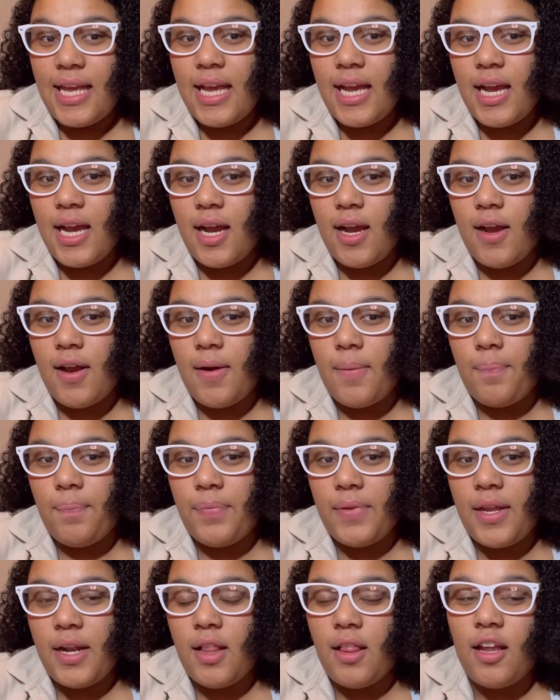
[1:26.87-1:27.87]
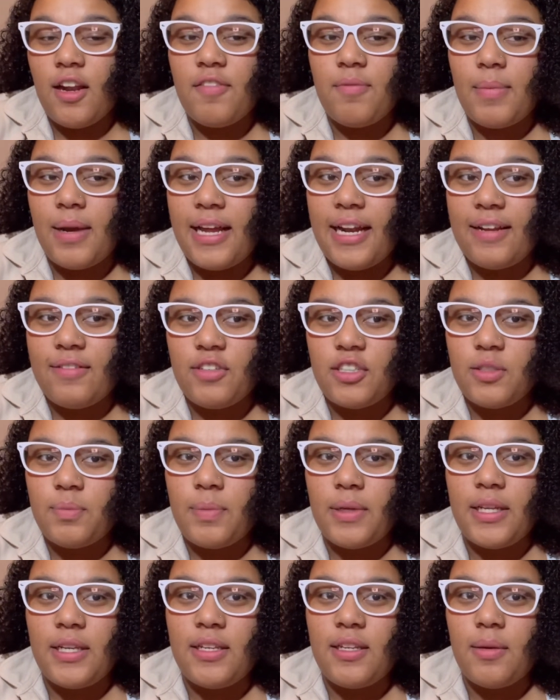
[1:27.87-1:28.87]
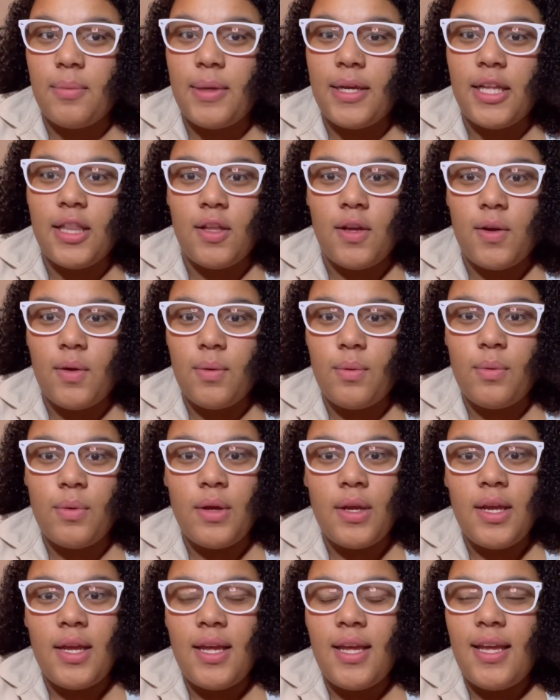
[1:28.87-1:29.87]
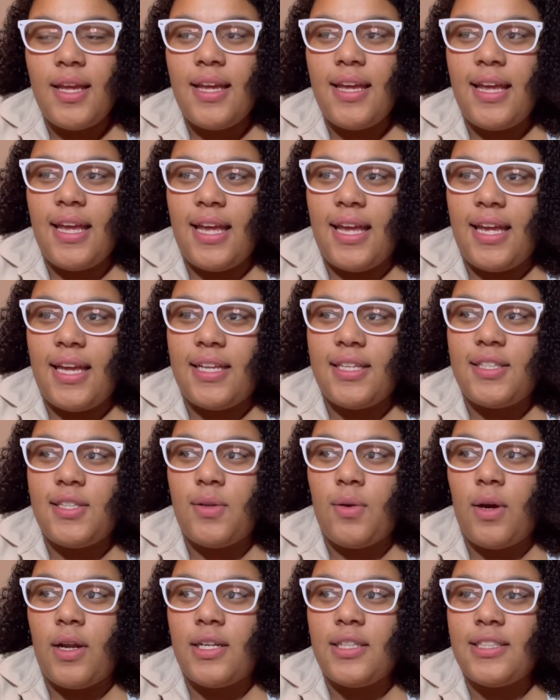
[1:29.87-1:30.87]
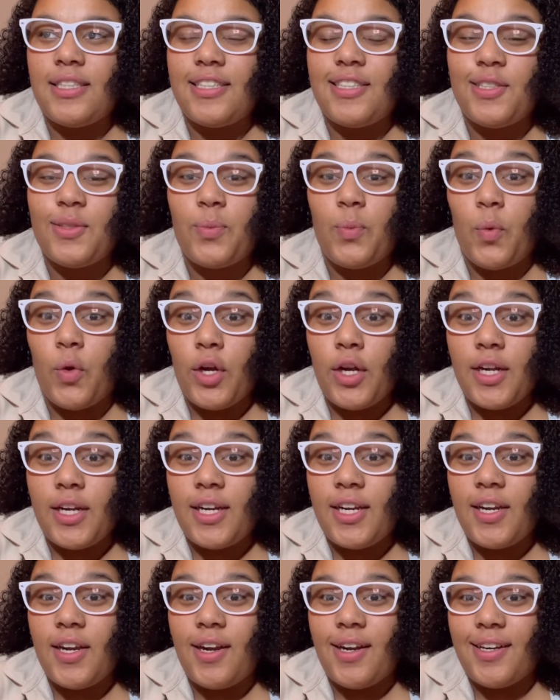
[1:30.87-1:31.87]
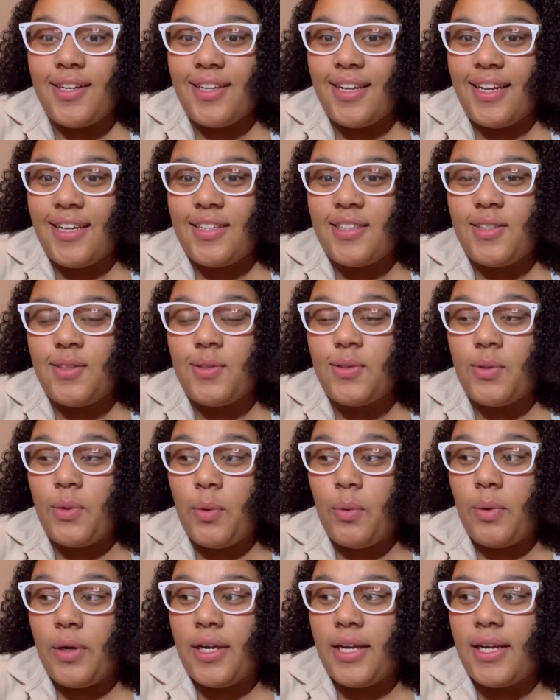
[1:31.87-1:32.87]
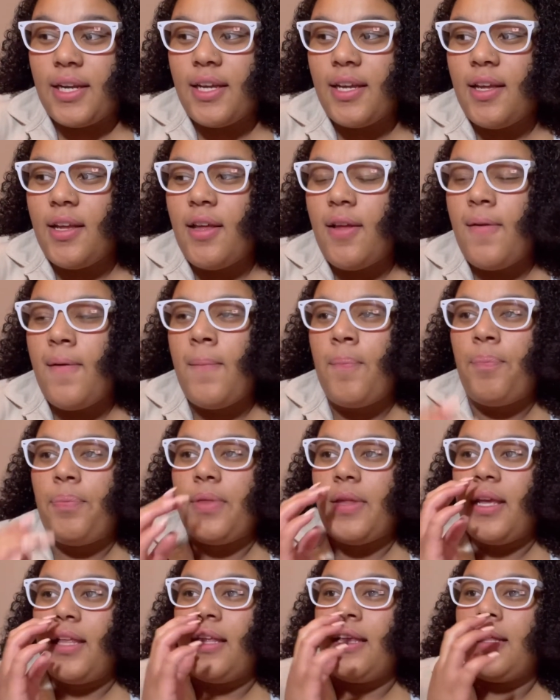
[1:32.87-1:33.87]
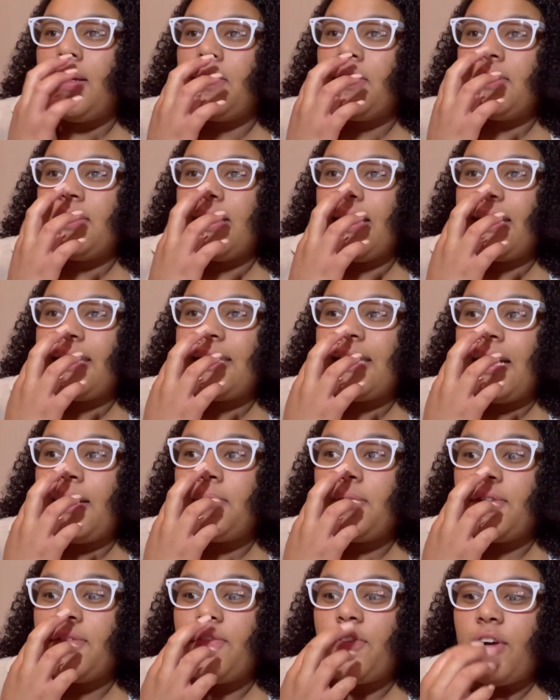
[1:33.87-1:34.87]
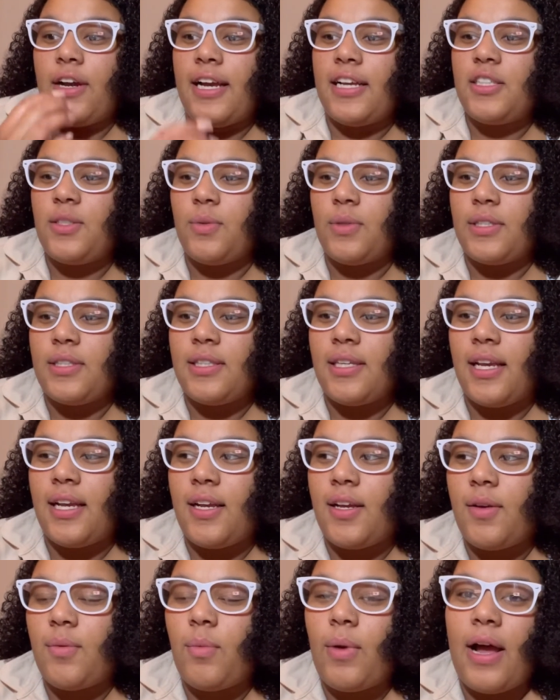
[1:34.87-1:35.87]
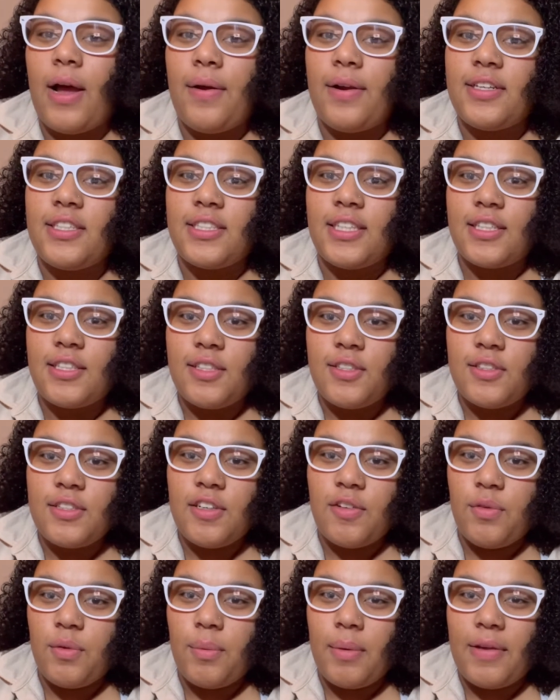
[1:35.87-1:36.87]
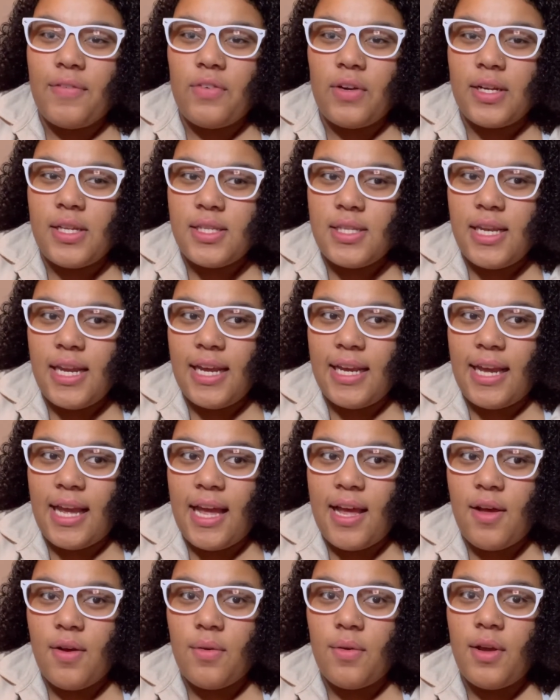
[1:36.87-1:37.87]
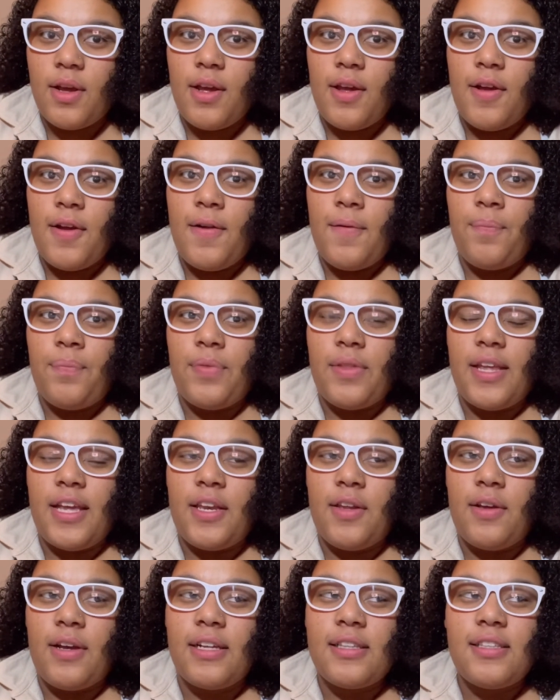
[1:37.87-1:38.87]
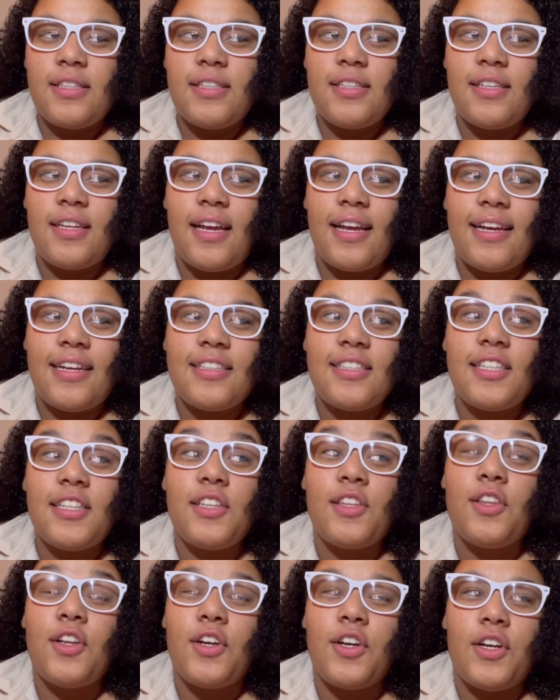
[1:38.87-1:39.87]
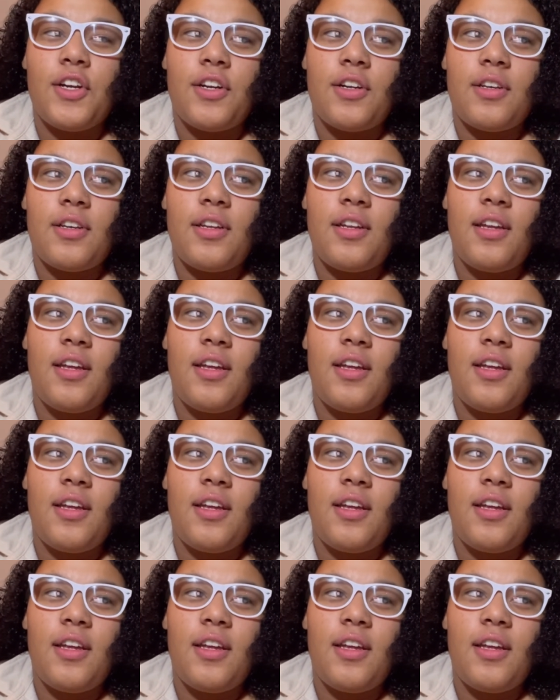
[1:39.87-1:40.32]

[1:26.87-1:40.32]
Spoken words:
And a lot of mine have just been to be alone and to honestly just work or like do schoolwork. And then there was like times of rest where it's like, wow, I just got to do stuff with my friends and hang out. And I got to learn